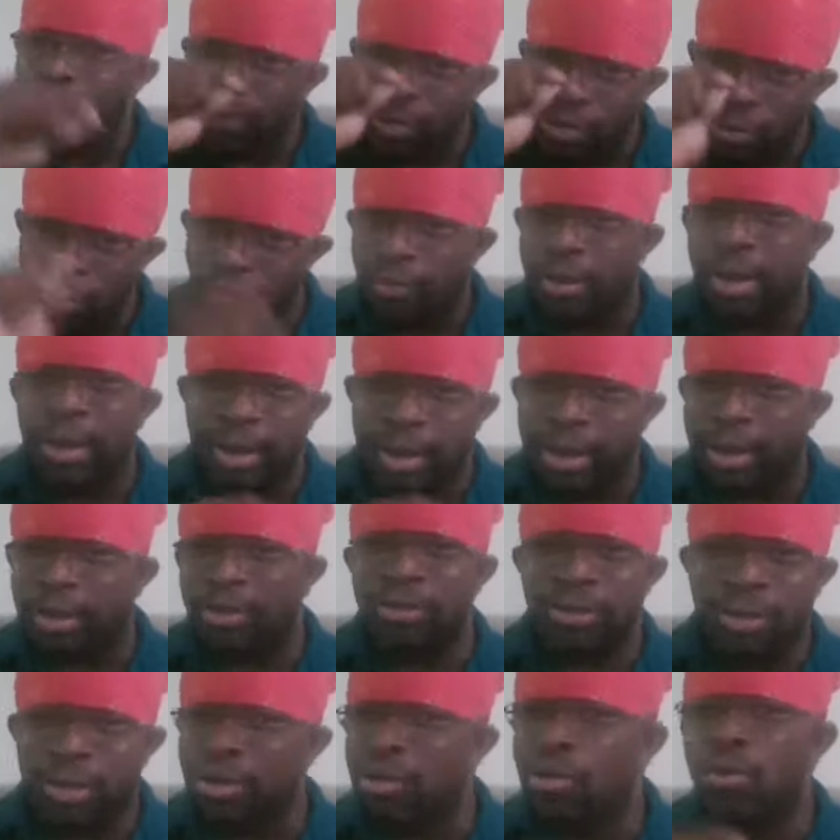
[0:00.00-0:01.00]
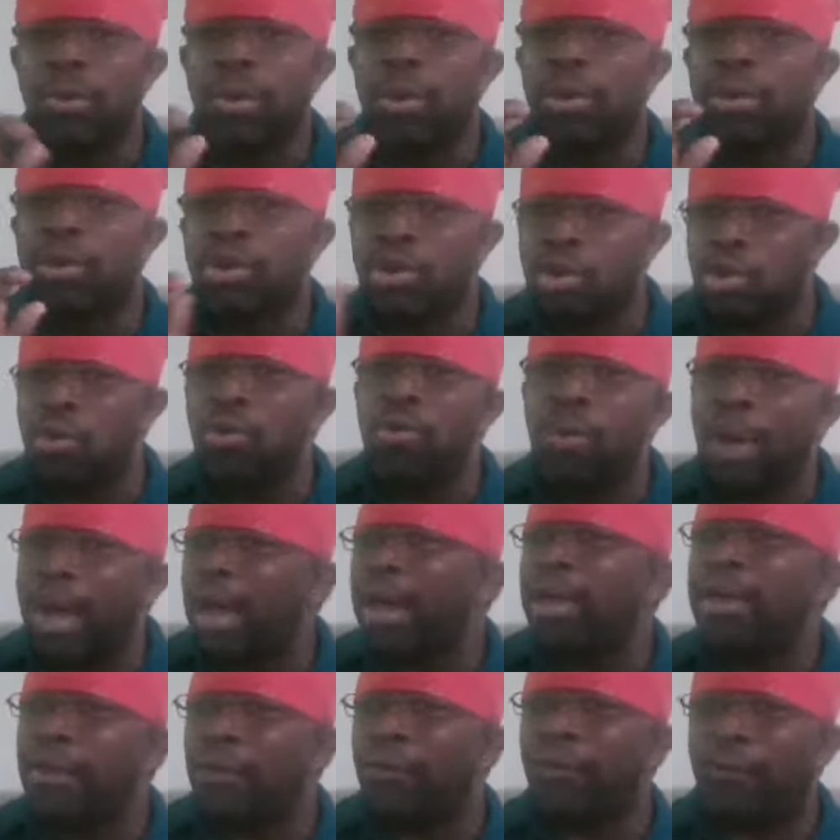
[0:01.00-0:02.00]
you could get, you
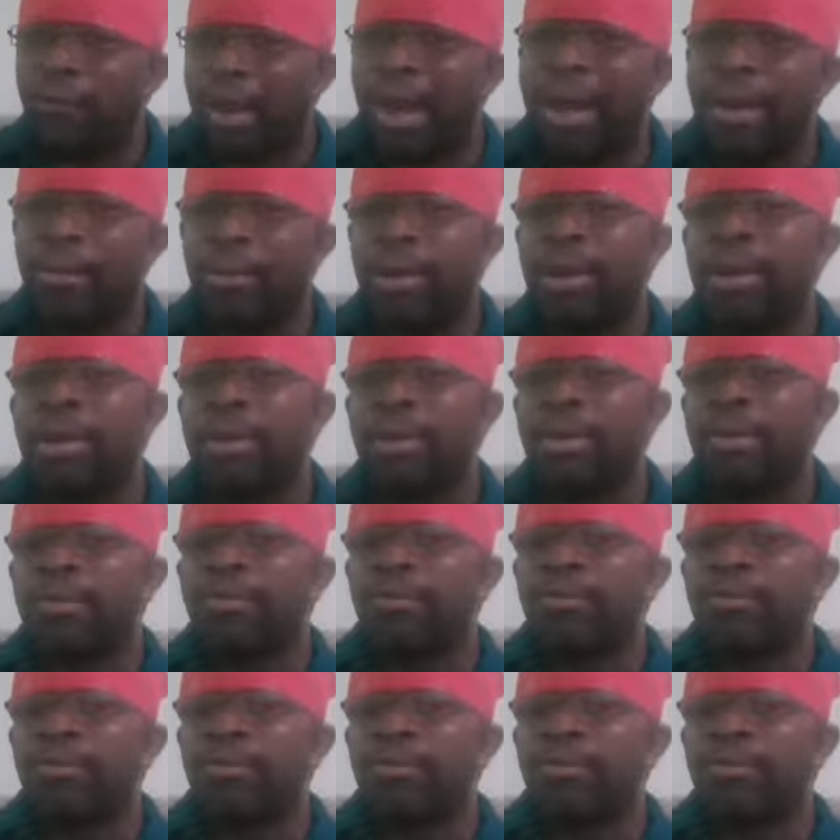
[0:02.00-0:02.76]
and your family